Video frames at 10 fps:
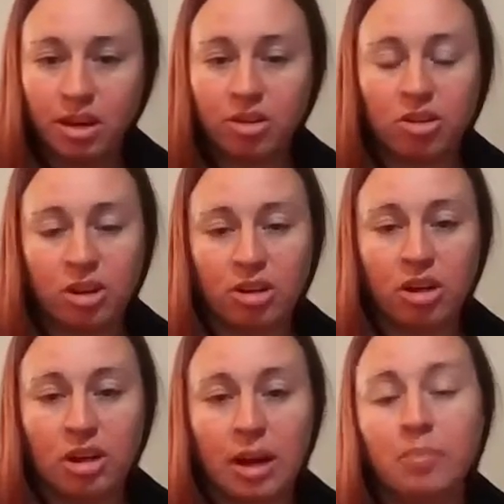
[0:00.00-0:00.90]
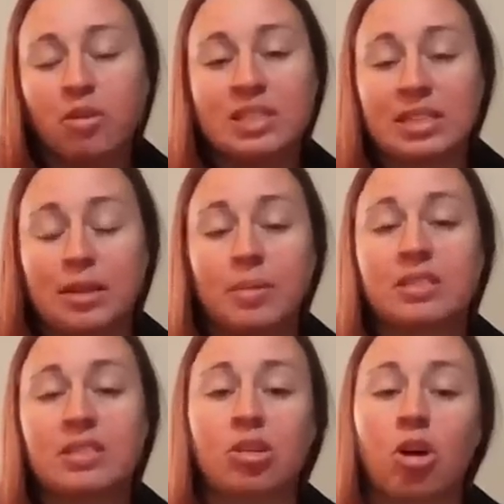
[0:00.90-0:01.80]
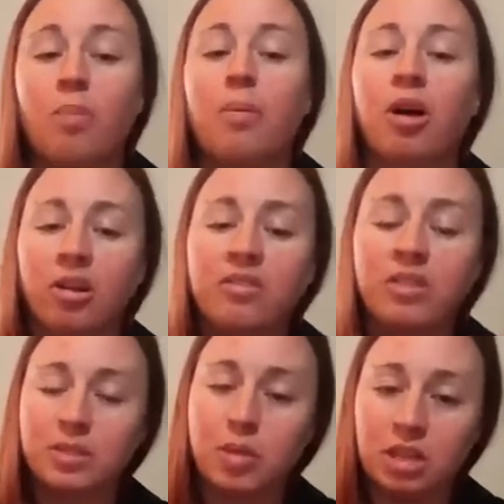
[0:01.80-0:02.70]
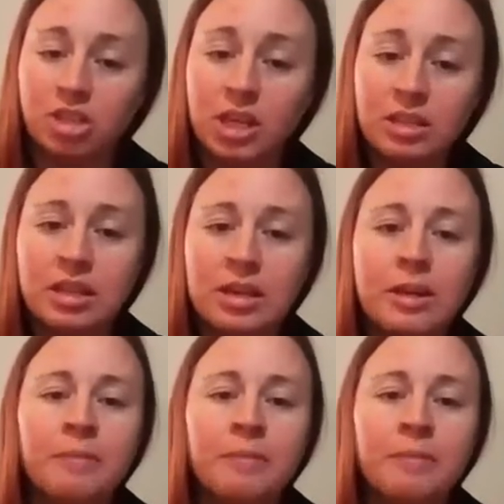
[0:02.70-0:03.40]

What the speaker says: under a number of assignments that are all part of this project